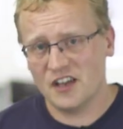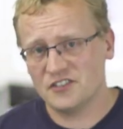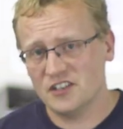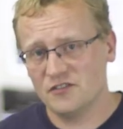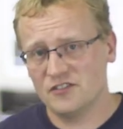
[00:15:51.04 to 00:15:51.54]
the
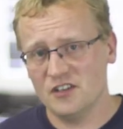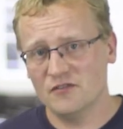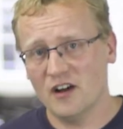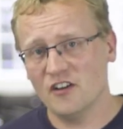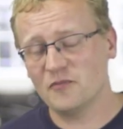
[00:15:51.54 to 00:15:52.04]
HTC
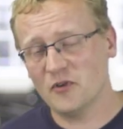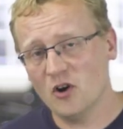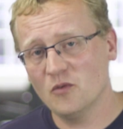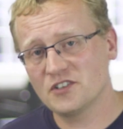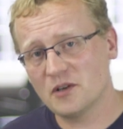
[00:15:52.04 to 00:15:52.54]
Vive
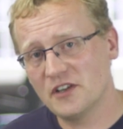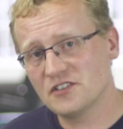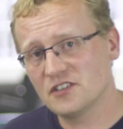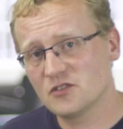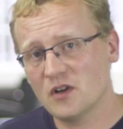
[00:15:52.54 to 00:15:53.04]
Pro, which I
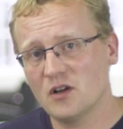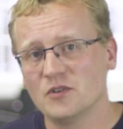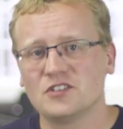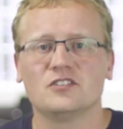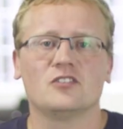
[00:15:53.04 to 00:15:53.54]
mentioned as well,
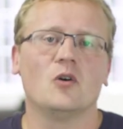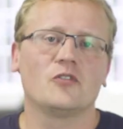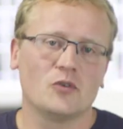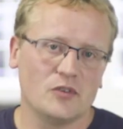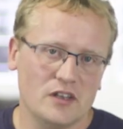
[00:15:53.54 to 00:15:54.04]
which is
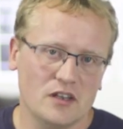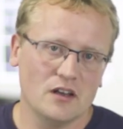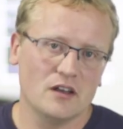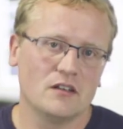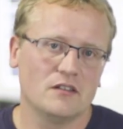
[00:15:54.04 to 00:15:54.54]
also the,
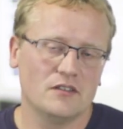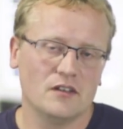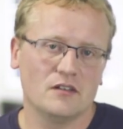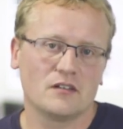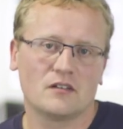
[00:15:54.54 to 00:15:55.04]
uh,
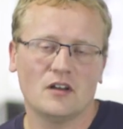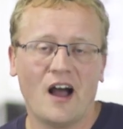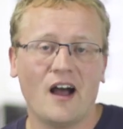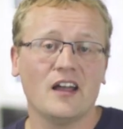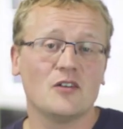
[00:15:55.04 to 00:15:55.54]
the
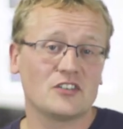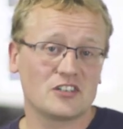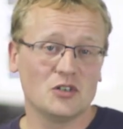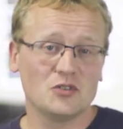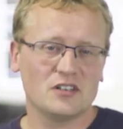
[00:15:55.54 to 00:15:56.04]
higher
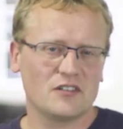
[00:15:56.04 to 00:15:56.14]
resolution.